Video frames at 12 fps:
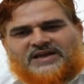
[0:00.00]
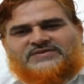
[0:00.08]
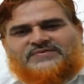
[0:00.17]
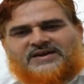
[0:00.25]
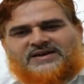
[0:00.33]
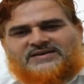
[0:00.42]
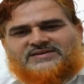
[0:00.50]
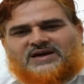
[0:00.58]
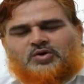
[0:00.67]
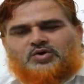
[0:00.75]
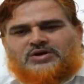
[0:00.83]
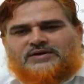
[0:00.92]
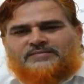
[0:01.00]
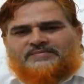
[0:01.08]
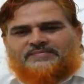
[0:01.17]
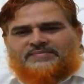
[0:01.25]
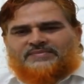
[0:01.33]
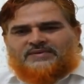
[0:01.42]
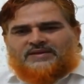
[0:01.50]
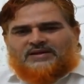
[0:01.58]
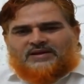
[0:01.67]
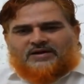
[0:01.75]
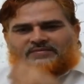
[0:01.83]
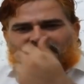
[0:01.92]
as far as the outcome
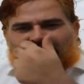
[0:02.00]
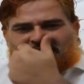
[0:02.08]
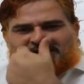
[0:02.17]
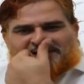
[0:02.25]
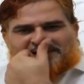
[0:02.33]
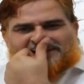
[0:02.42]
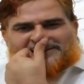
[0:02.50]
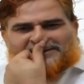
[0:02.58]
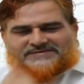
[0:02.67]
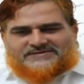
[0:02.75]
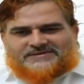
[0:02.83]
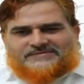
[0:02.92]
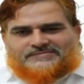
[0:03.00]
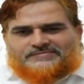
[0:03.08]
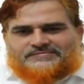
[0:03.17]
of that degree is concerned.